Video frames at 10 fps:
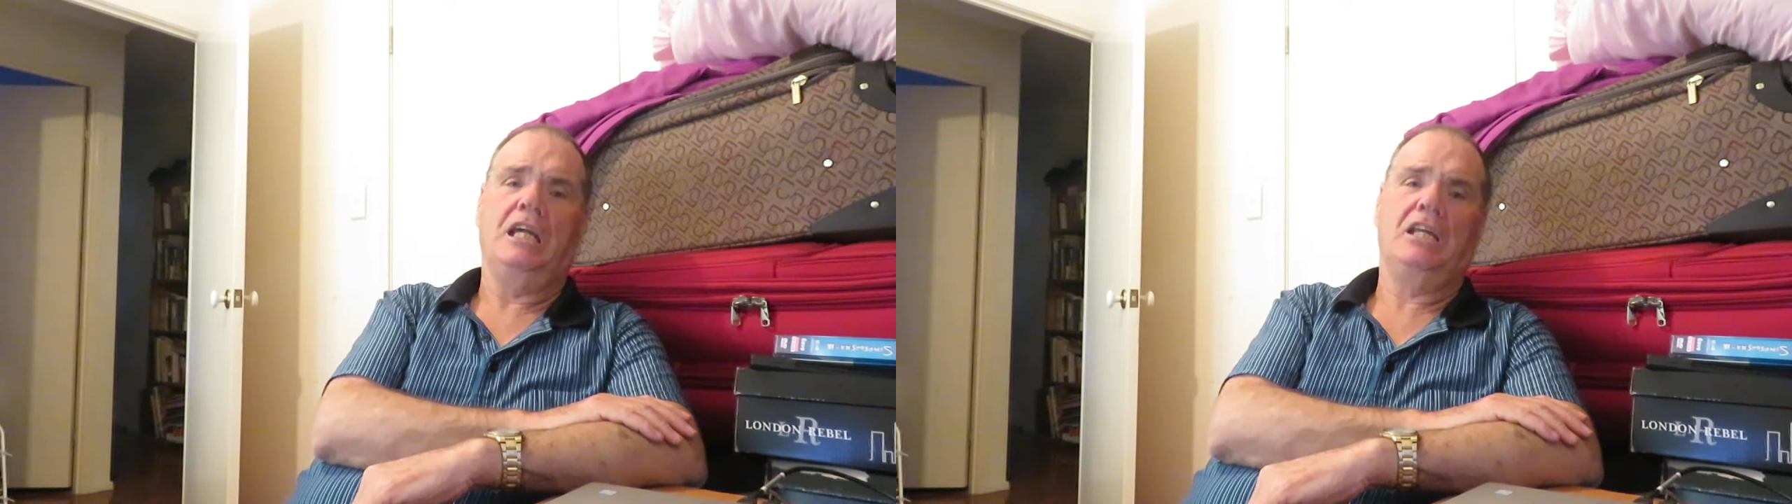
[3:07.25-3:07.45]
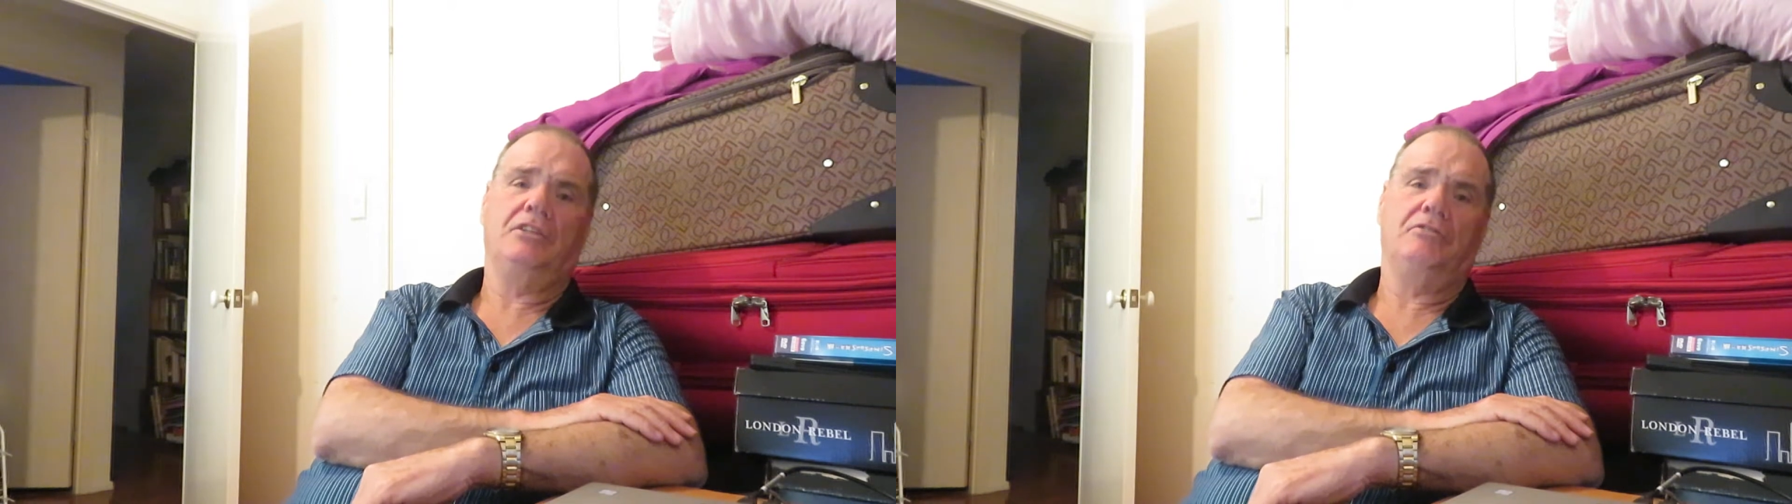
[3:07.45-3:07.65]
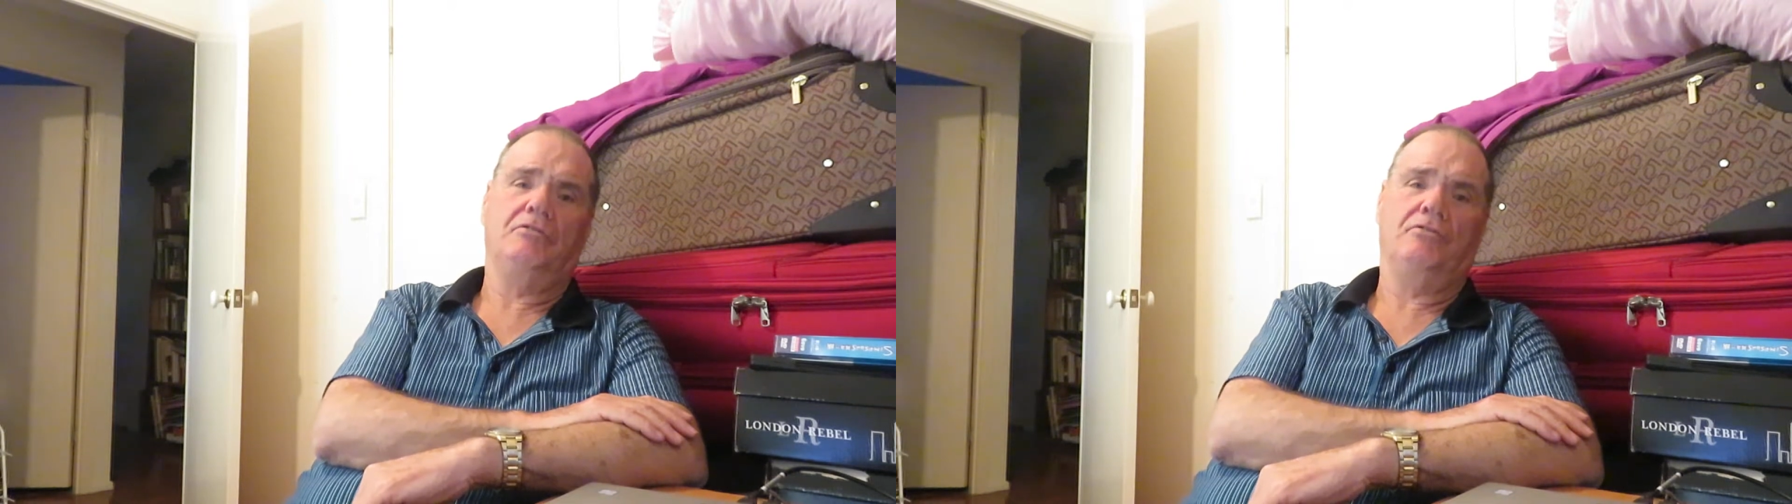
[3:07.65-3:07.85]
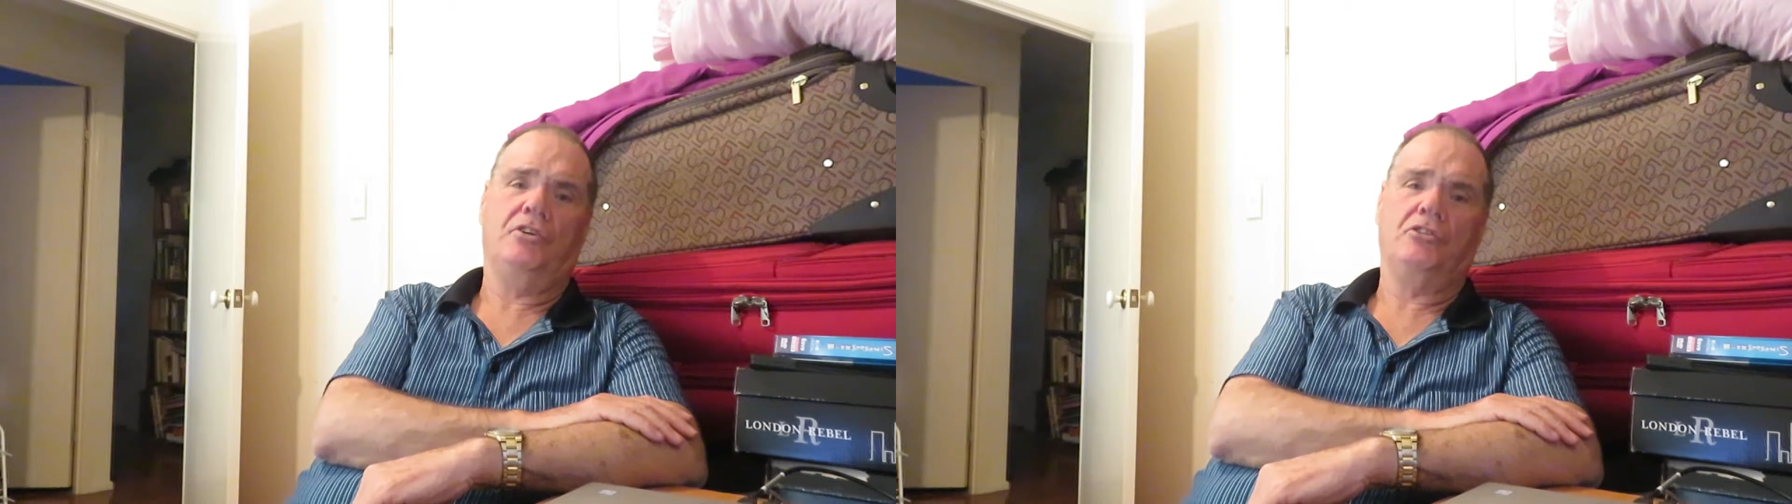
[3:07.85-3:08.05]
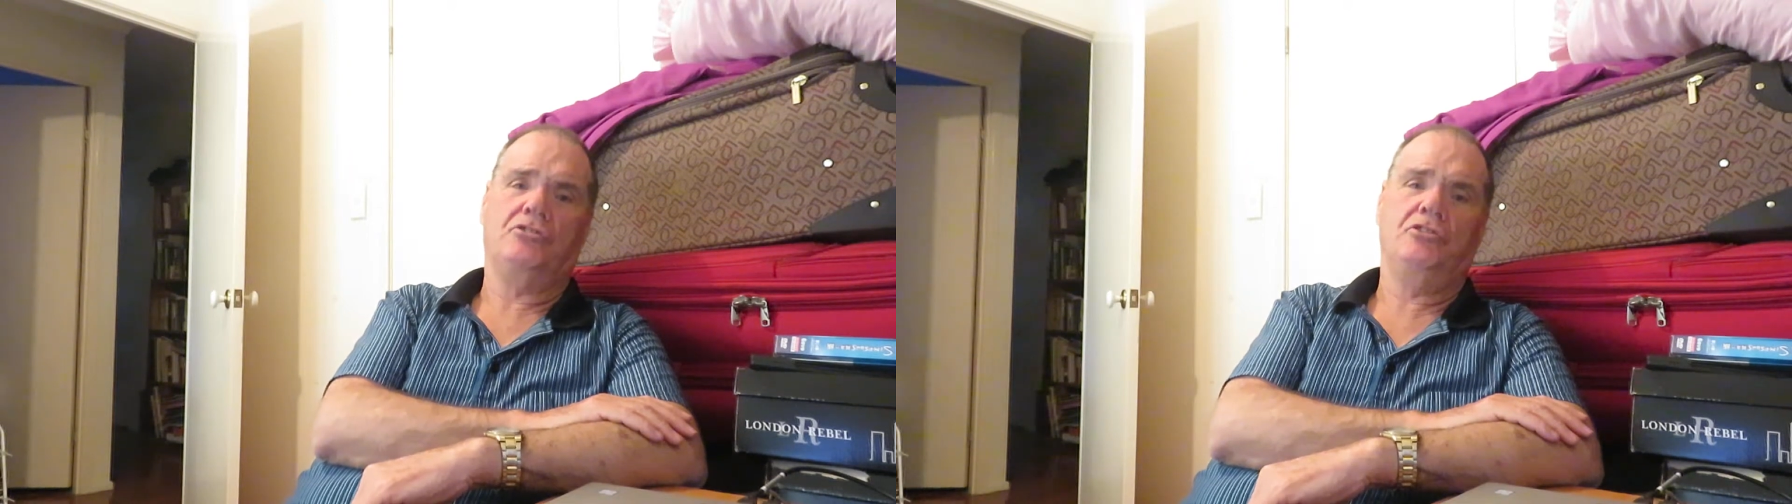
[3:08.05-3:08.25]
and
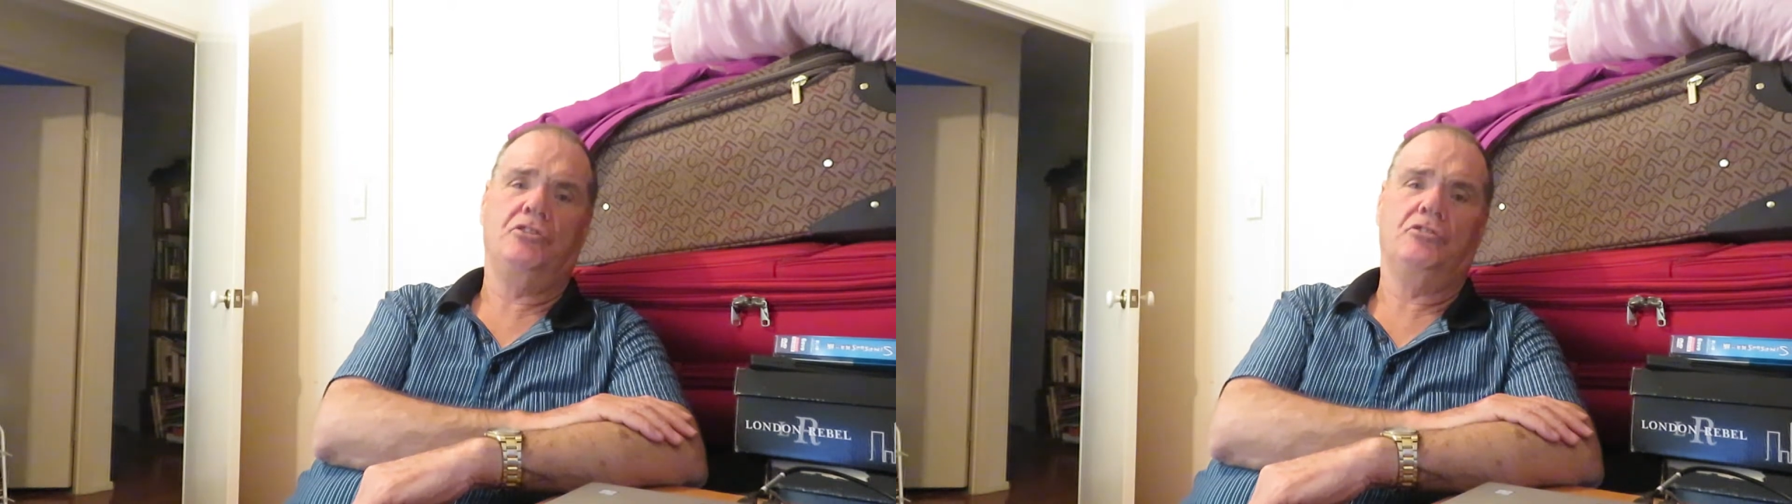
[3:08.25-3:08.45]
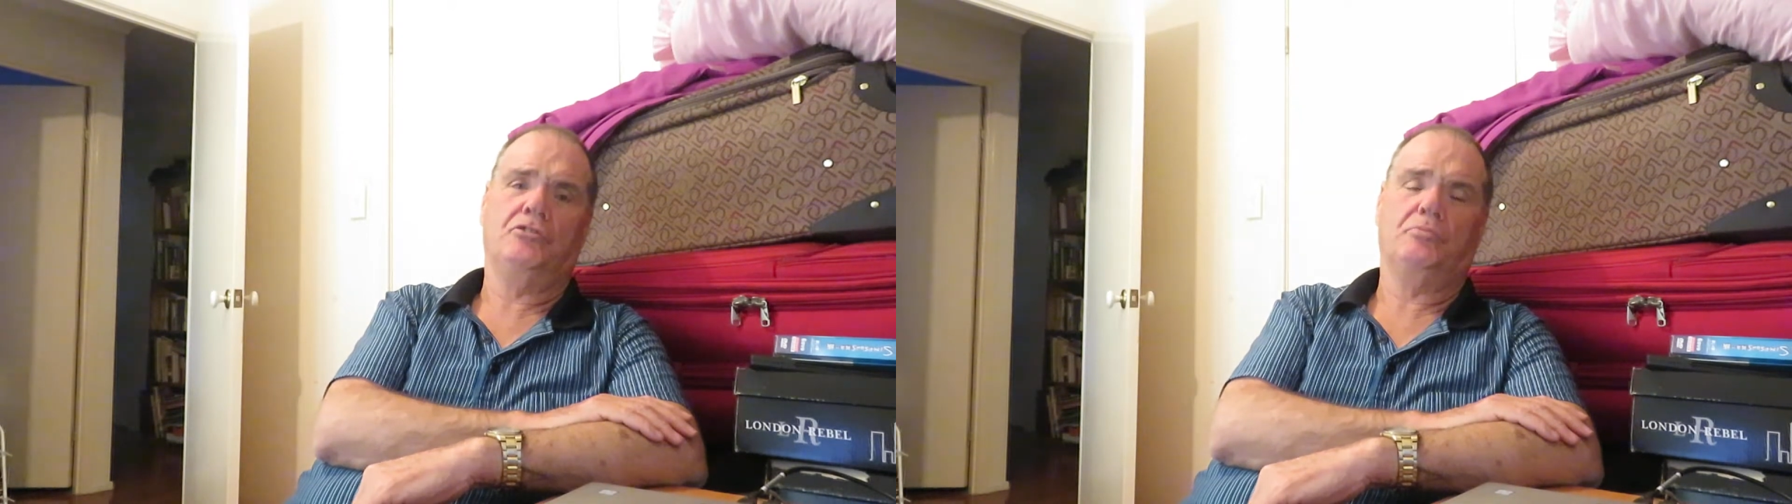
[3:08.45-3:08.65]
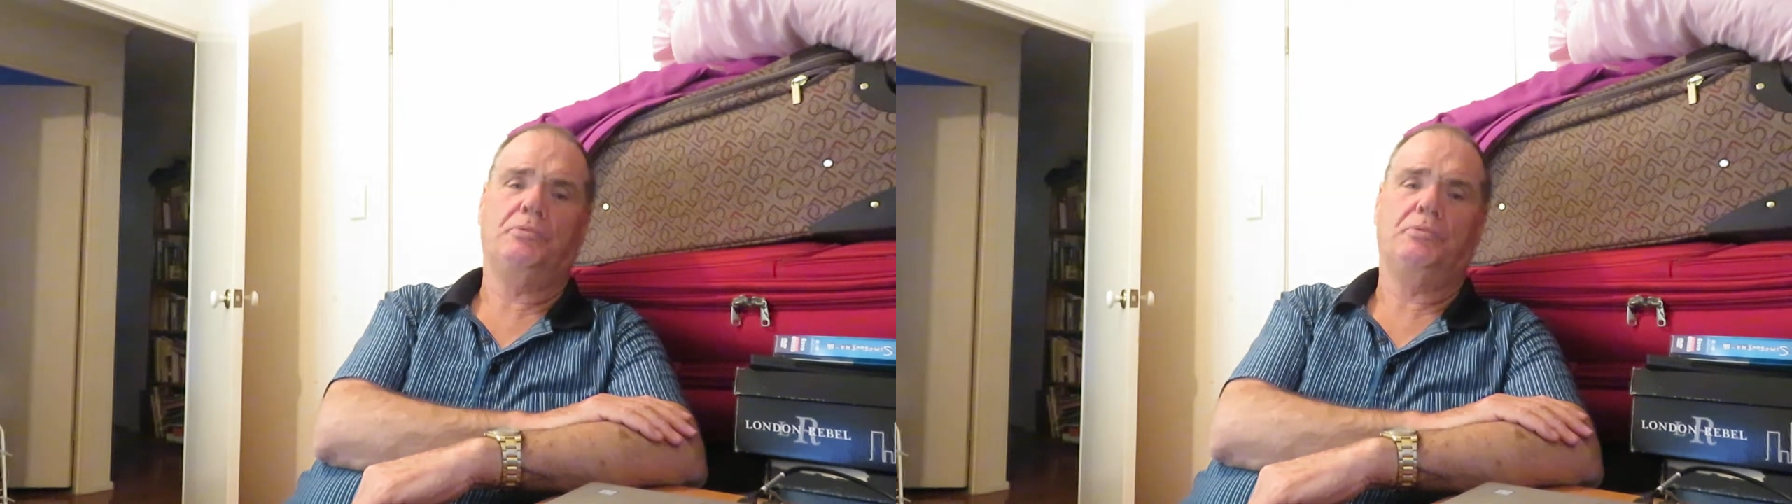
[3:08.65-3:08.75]
Fox News is